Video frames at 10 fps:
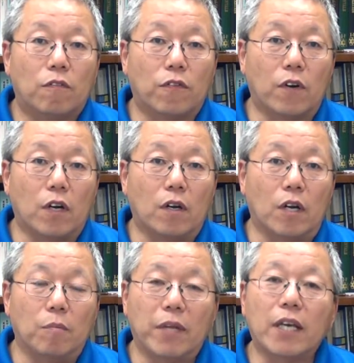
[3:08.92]

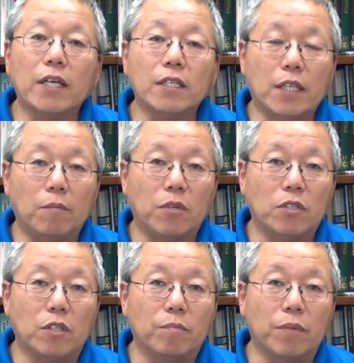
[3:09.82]
For application
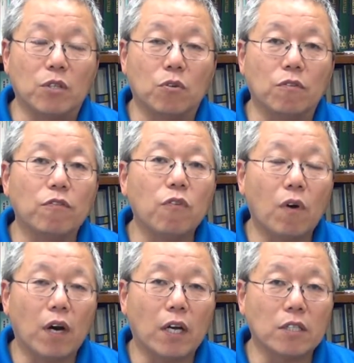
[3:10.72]
temperature between
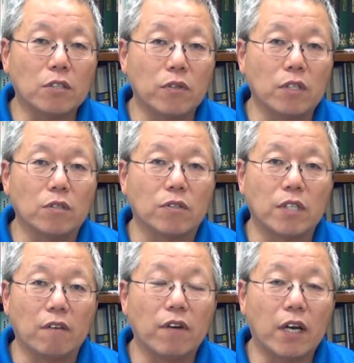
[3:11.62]
400 to
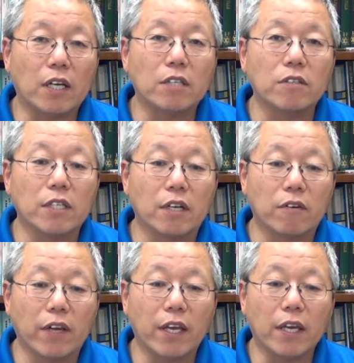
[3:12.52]
700
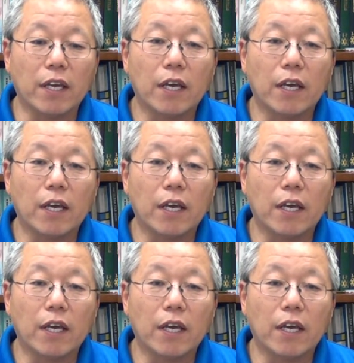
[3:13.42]
degree,